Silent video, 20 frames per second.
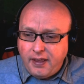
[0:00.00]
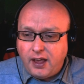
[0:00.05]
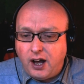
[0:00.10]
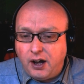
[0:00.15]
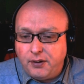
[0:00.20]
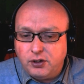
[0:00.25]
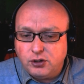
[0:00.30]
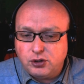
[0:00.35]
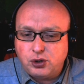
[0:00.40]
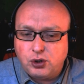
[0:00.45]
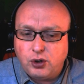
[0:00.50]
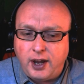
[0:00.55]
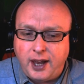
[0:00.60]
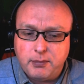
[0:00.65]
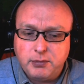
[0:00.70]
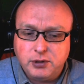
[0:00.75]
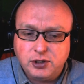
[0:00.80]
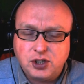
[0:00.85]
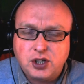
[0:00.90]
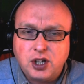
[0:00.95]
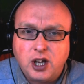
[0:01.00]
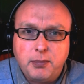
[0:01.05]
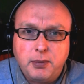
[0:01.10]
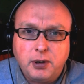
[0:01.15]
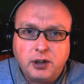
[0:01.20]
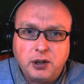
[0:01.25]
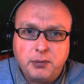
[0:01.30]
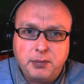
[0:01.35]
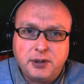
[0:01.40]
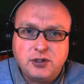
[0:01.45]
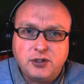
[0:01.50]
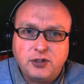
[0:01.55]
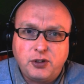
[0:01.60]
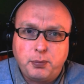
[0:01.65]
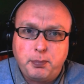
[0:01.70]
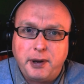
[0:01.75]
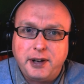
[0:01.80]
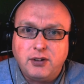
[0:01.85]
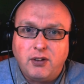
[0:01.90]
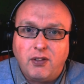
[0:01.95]
I'm not sure how much time I'm going to be able to
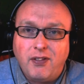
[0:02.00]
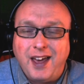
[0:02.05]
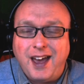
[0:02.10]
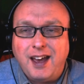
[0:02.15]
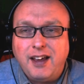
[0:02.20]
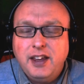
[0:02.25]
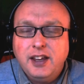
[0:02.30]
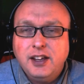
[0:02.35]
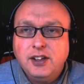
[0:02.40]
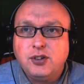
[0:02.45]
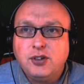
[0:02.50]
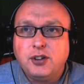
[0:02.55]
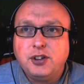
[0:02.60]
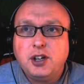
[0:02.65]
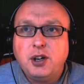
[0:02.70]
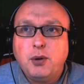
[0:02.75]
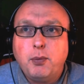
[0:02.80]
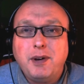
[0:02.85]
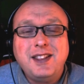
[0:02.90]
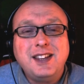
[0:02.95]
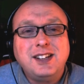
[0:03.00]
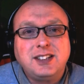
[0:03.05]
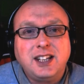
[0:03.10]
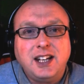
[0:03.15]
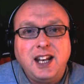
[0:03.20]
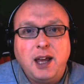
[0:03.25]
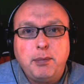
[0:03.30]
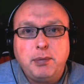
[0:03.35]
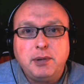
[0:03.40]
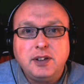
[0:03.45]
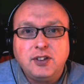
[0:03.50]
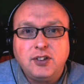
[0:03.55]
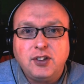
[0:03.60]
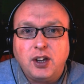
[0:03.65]
spend on that, so I don't know when that's going to happen.